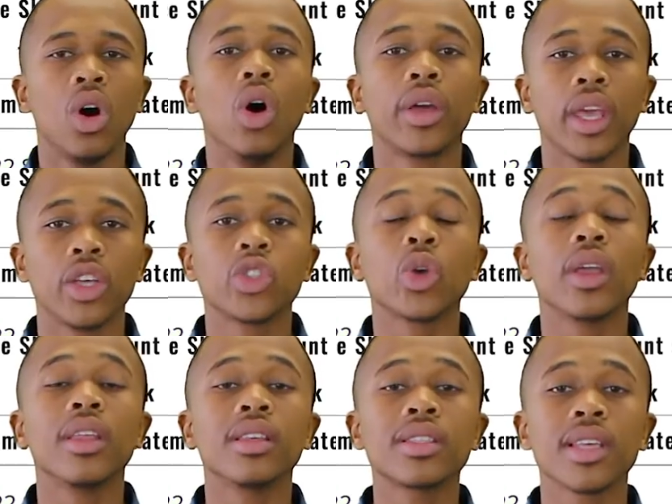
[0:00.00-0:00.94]
Okay, so
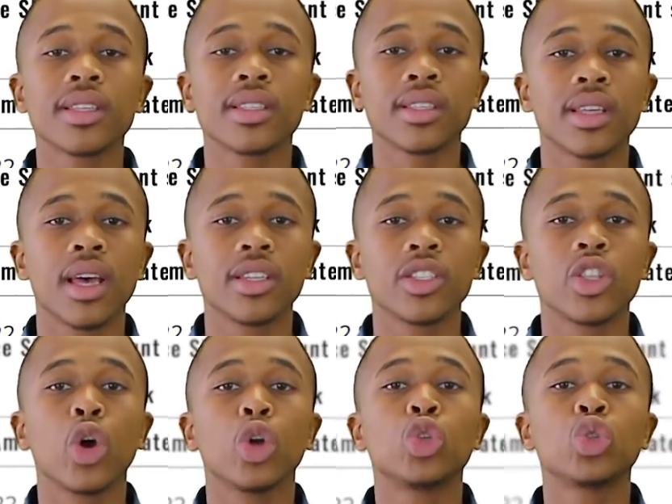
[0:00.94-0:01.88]
in this exercise,
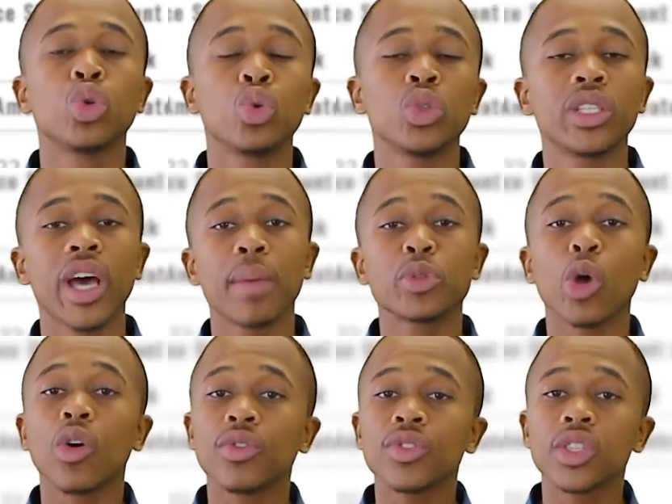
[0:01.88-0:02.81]
there are two types
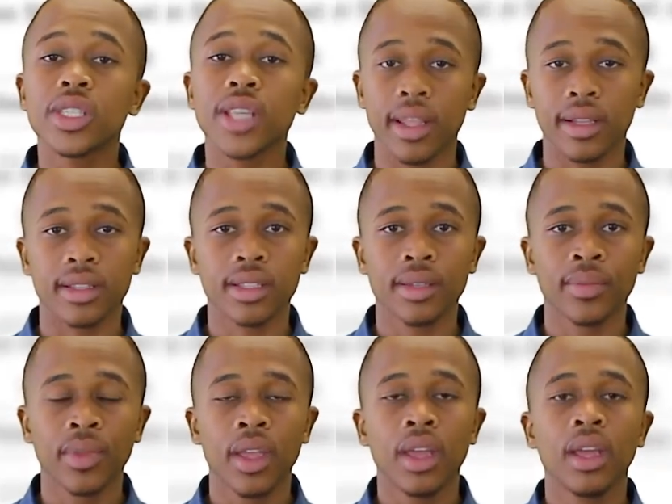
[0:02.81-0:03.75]
of sales
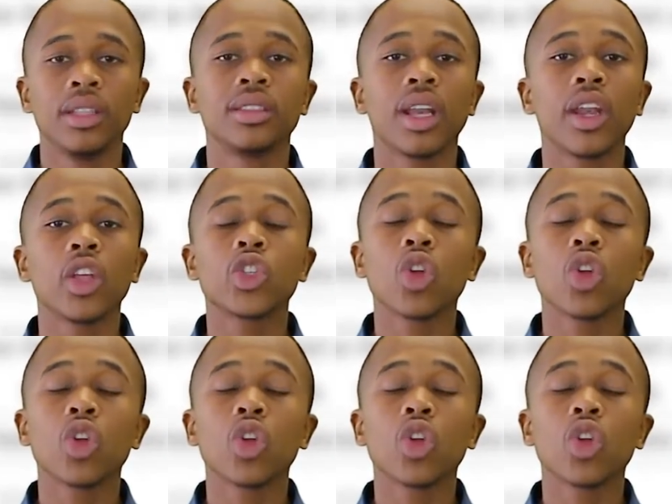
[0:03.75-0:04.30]
trading